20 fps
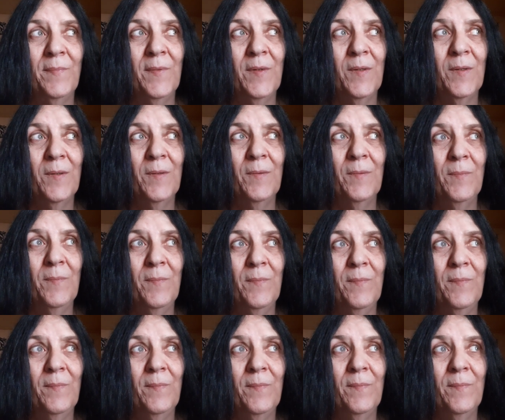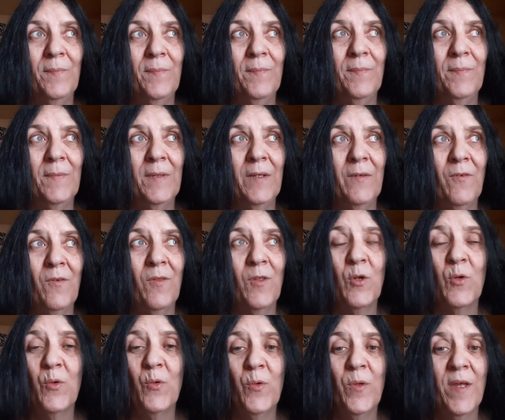So the
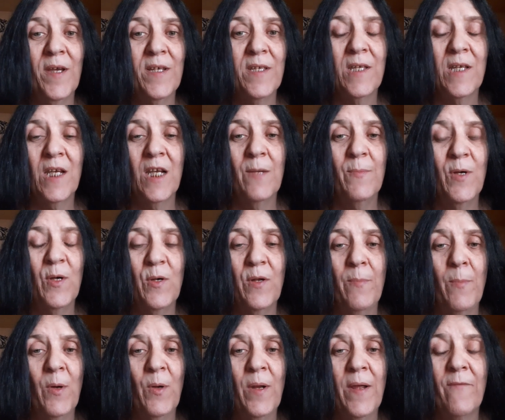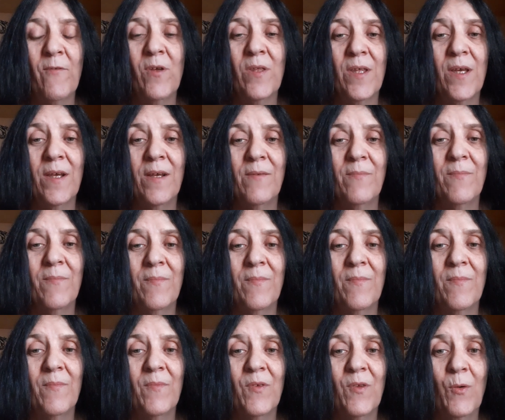truth has to come out about everything.
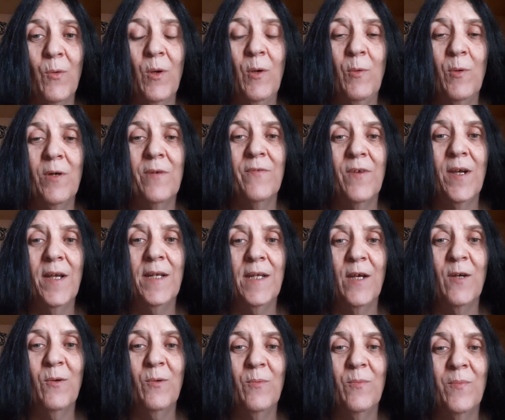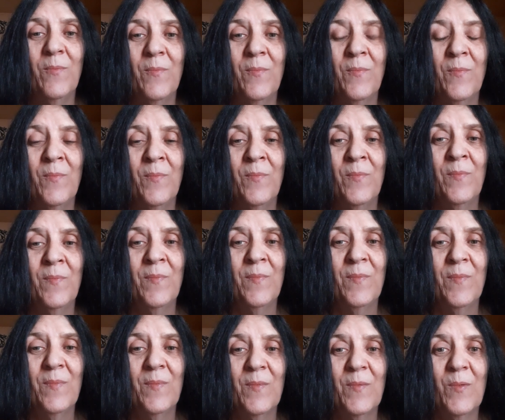So we will find out.
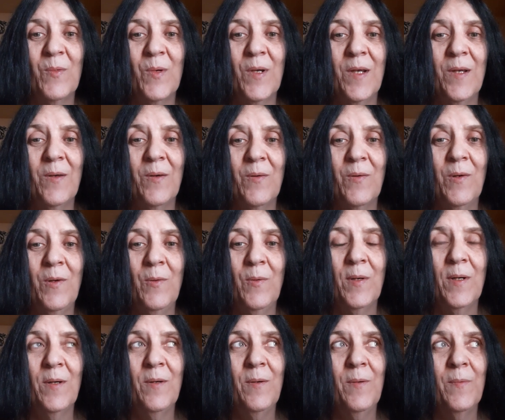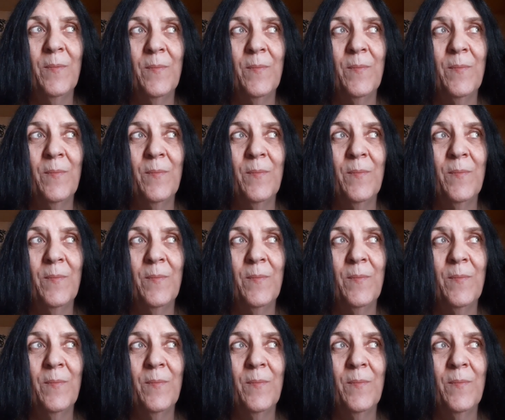Right? We will.